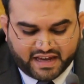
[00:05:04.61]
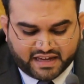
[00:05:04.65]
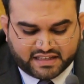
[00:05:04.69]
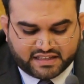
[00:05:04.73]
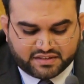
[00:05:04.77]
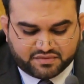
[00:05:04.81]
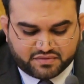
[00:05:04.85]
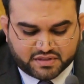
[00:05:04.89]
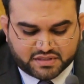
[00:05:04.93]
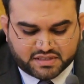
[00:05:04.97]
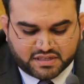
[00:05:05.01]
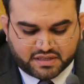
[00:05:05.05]

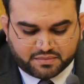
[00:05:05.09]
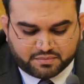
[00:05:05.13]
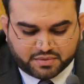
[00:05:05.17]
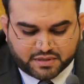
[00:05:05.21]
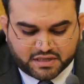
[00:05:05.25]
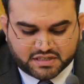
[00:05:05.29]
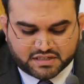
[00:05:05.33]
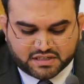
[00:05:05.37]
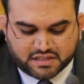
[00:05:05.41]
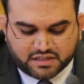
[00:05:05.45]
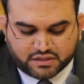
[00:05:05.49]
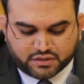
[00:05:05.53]
activist and
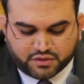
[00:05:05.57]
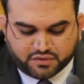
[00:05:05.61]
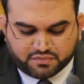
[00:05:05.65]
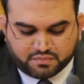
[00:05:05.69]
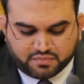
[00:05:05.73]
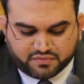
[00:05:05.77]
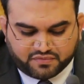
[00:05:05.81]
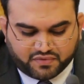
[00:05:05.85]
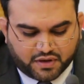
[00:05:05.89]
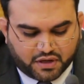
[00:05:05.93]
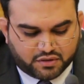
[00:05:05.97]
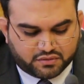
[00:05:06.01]
president
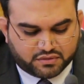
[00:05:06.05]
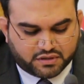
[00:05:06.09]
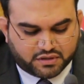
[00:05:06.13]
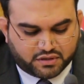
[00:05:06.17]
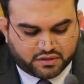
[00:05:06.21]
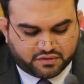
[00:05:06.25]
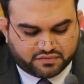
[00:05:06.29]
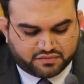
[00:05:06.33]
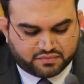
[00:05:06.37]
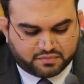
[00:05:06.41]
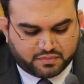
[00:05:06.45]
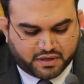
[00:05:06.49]
of founder of